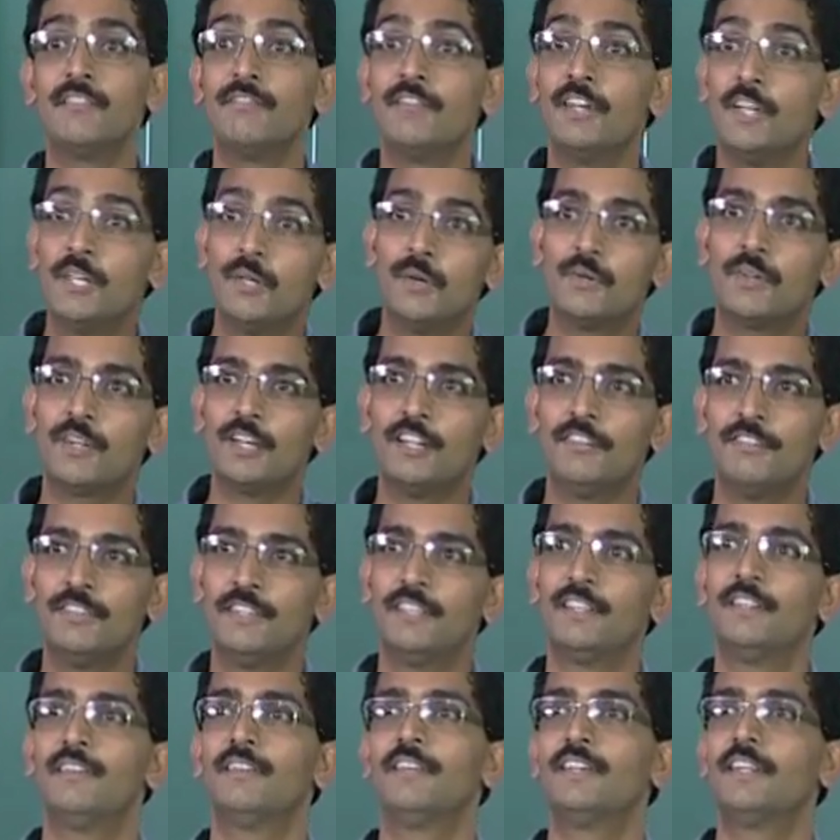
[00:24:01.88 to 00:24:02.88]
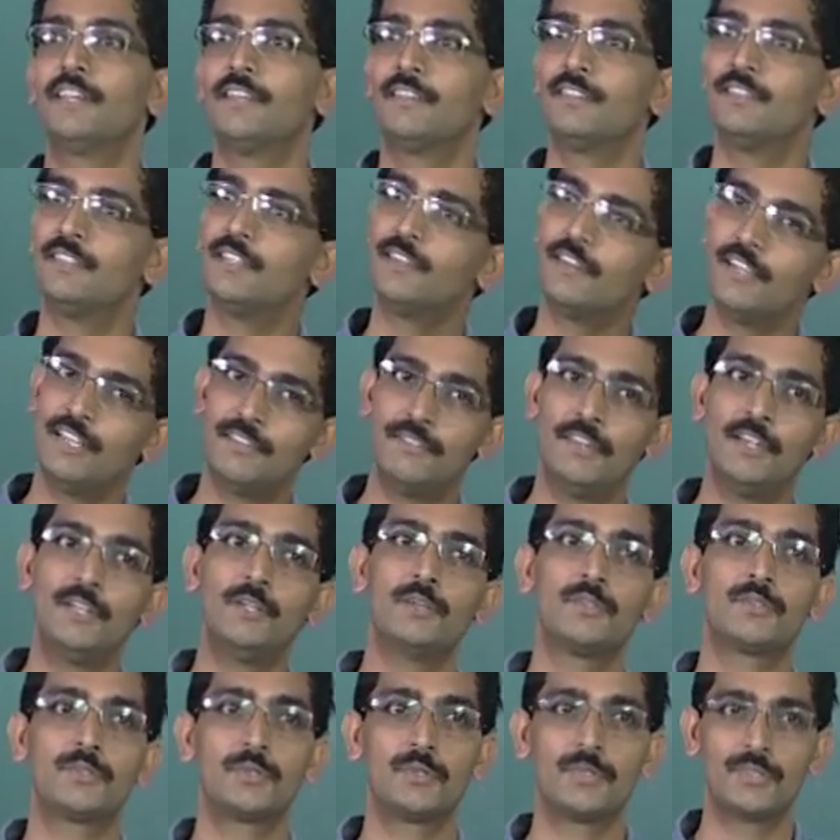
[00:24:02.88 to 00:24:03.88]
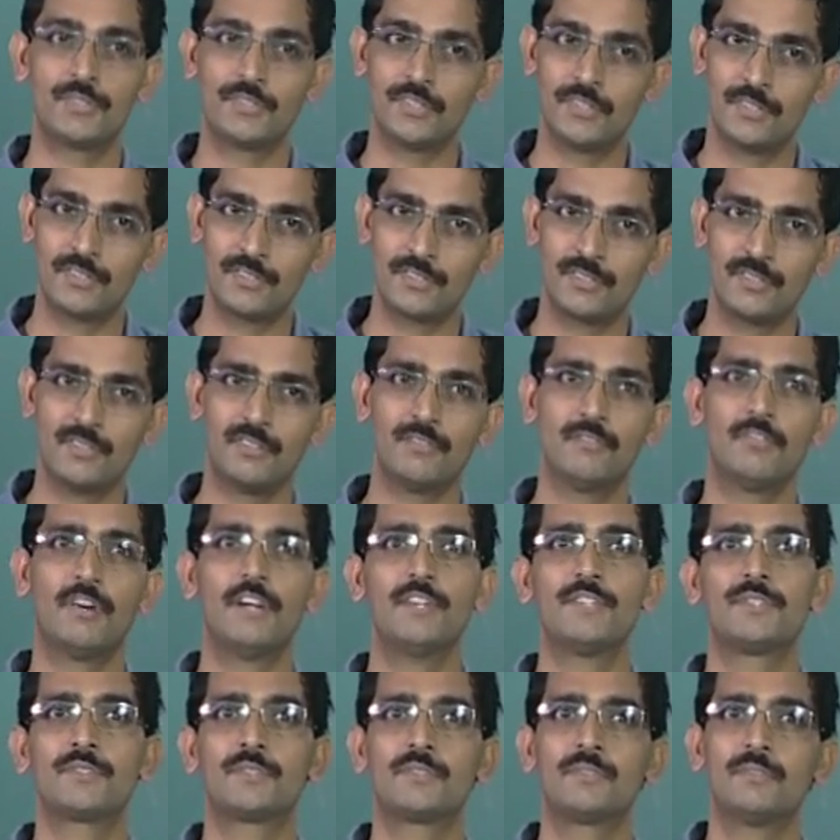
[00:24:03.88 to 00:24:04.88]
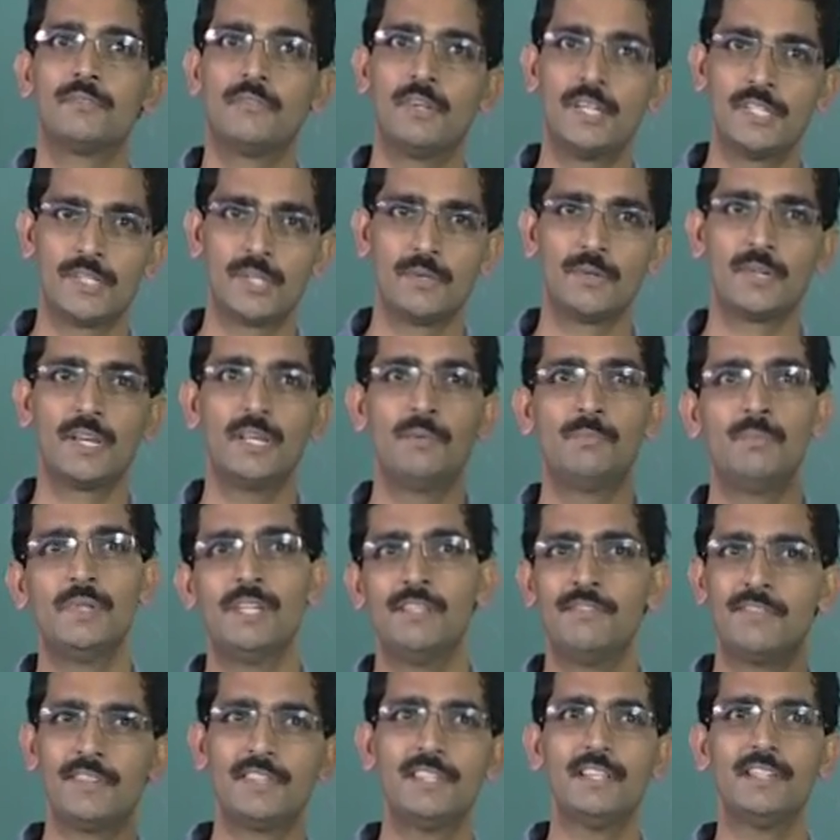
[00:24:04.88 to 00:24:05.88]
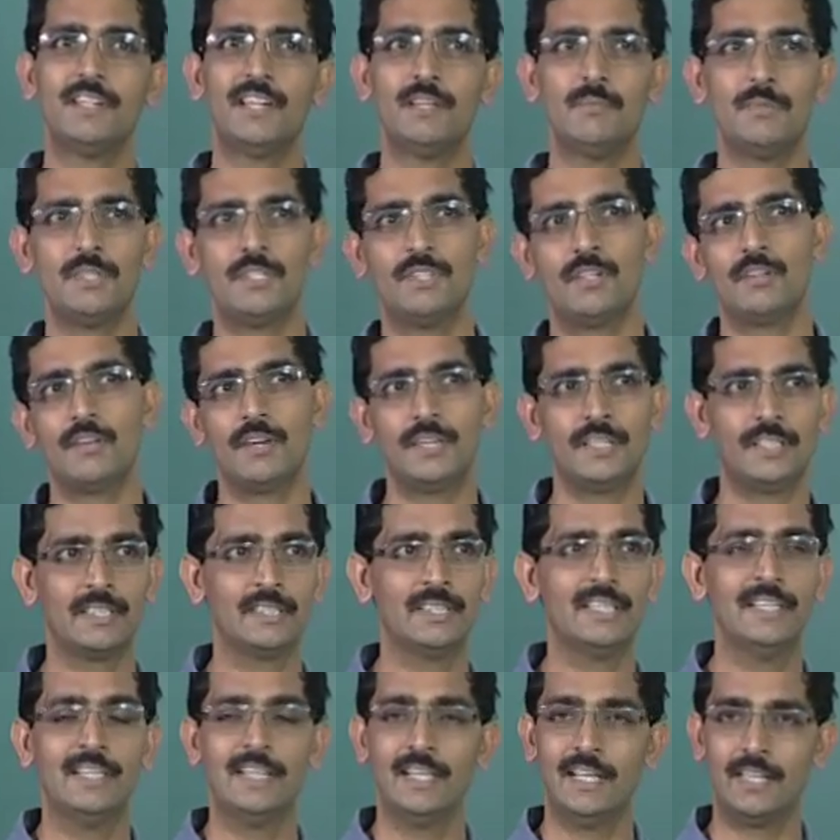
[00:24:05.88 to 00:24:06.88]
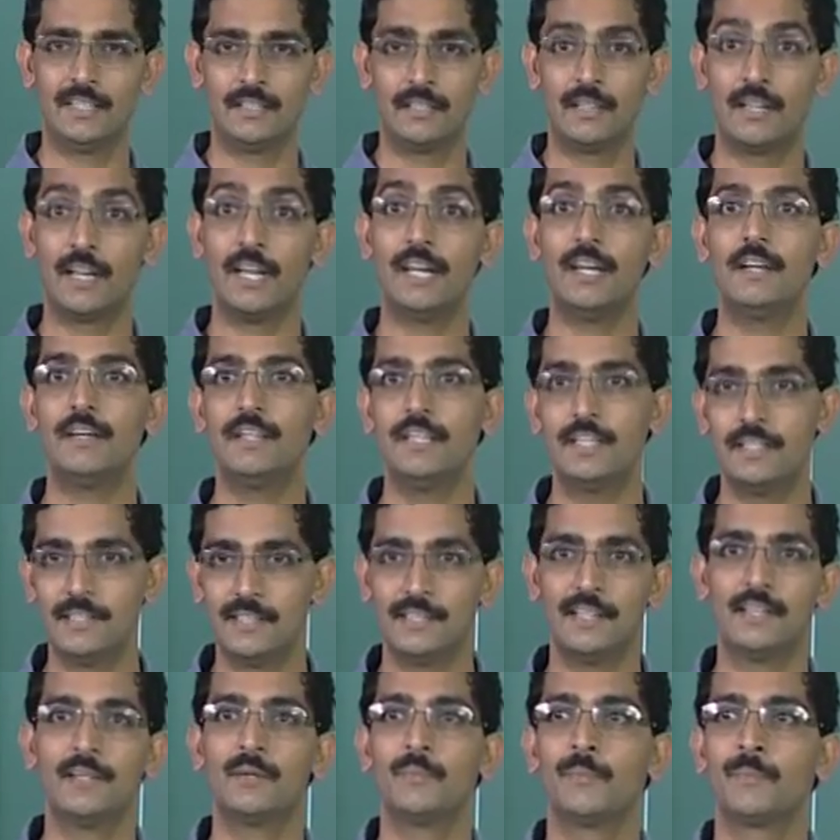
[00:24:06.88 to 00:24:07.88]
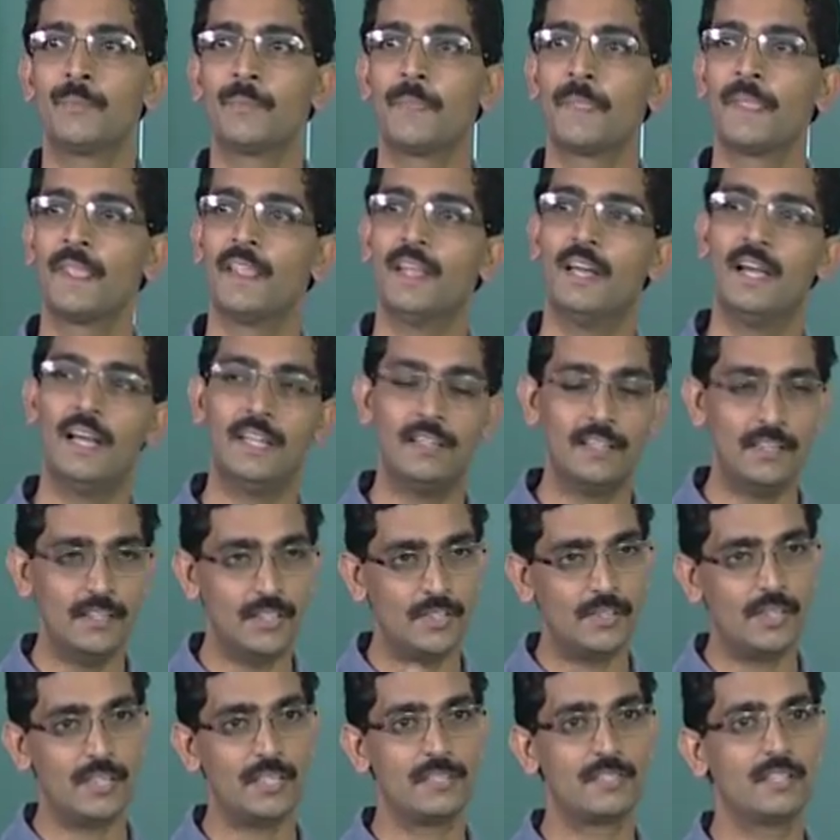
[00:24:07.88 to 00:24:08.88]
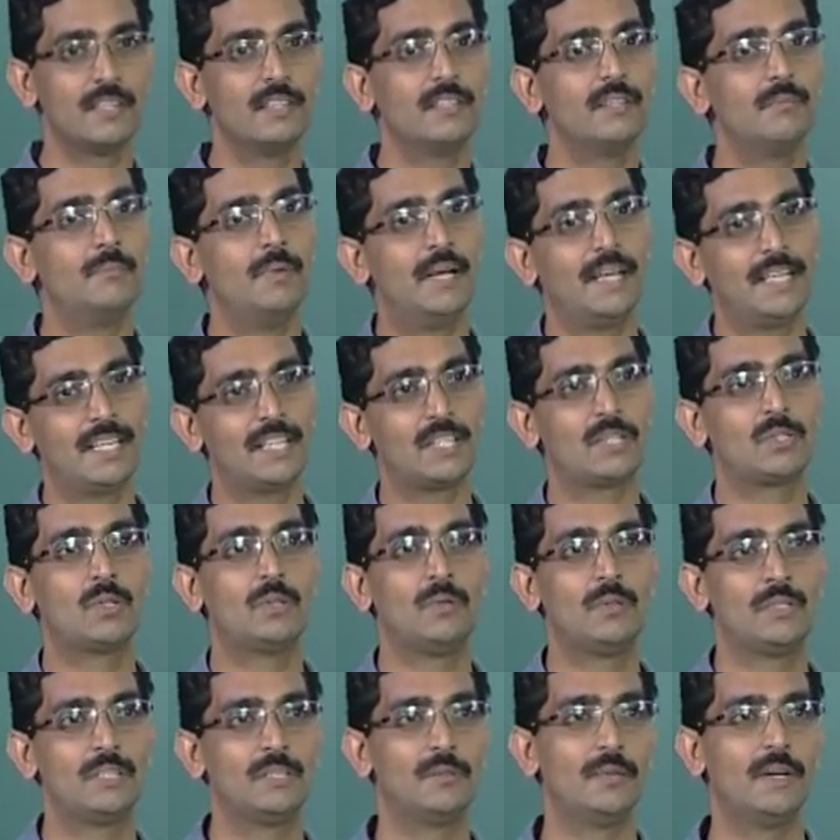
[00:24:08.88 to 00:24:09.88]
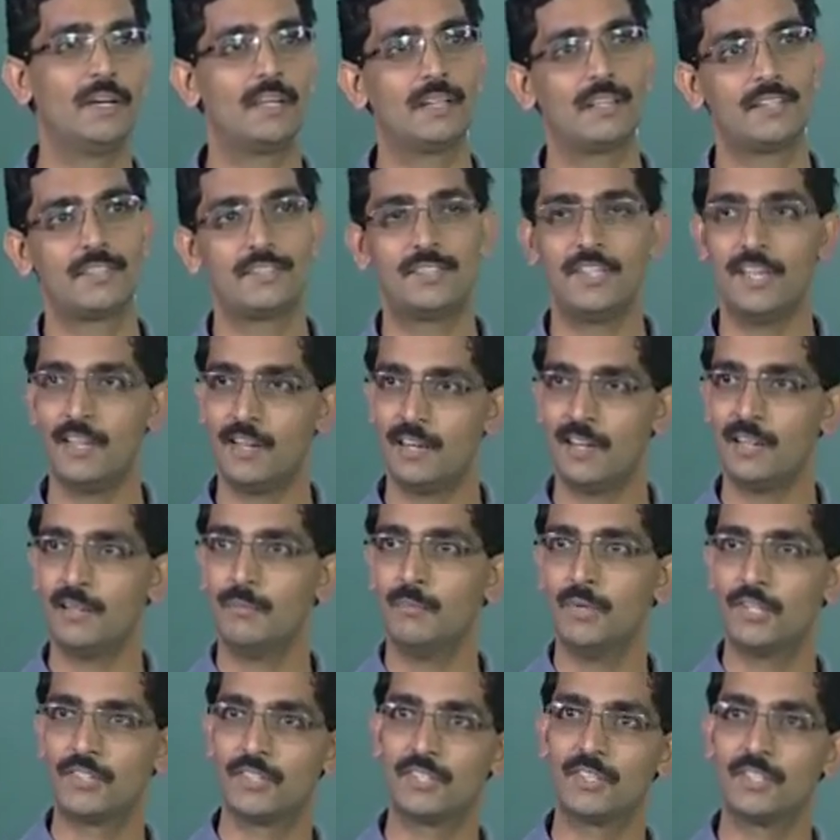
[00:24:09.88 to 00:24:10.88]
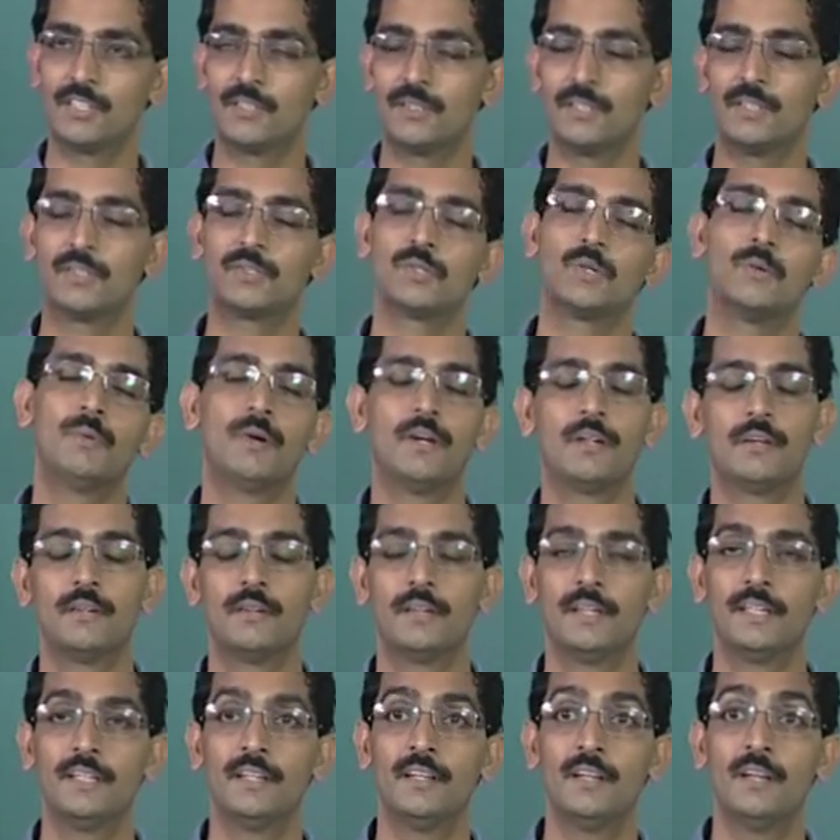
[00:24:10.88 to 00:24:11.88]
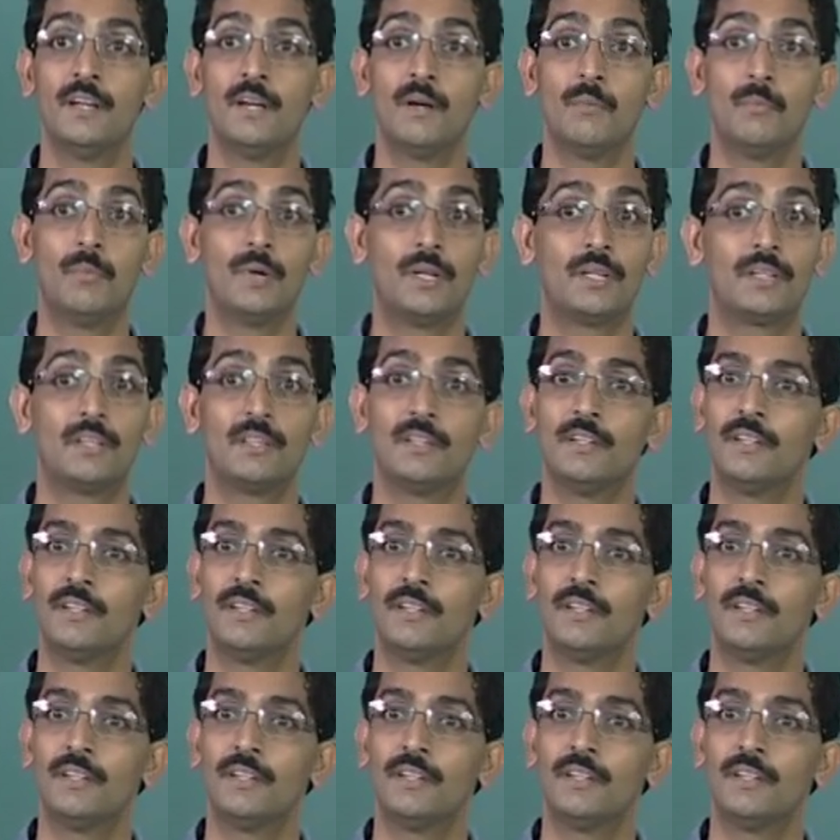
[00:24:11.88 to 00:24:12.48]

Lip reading: video traffic, you can generate video sources, voice over IP, everything can be generated at great detail, and then you can send the packets over the wireless channel, measure it and so on, right. But